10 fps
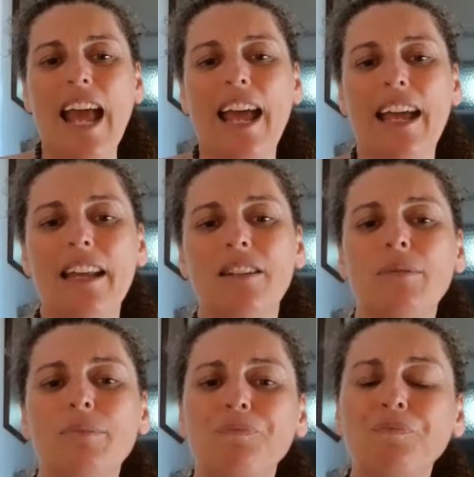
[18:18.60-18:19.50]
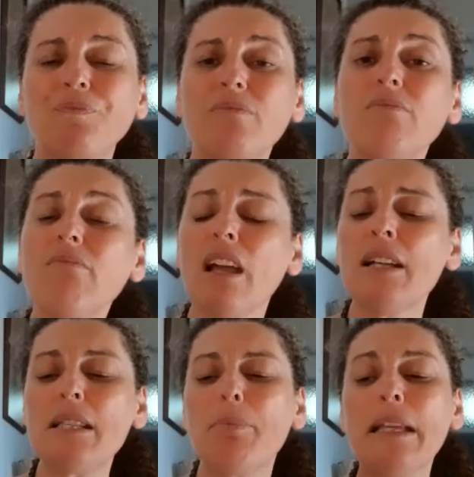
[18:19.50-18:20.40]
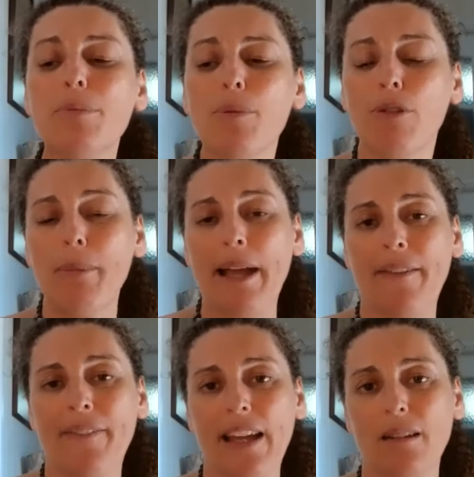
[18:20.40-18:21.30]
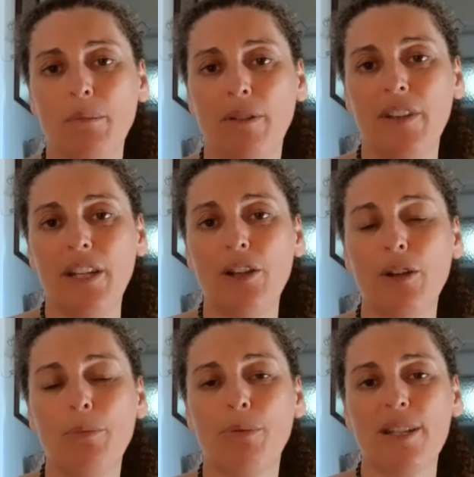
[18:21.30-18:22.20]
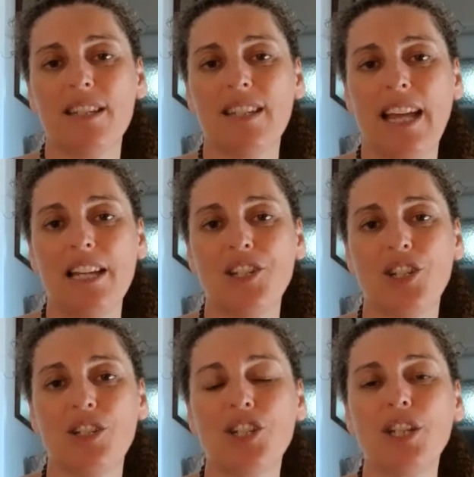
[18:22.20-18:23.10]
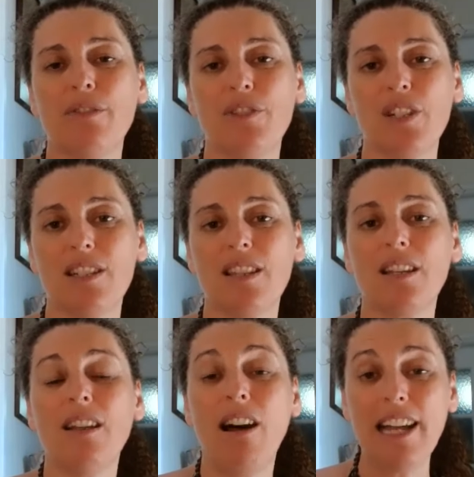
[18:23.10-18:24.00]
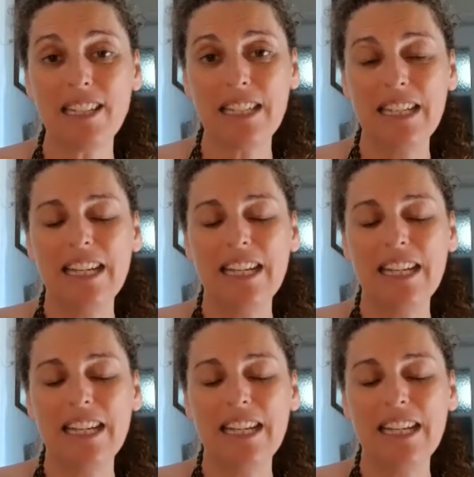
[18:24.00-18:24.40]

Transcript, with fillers: And I speak more about that in my video presentation, Shift into the Light.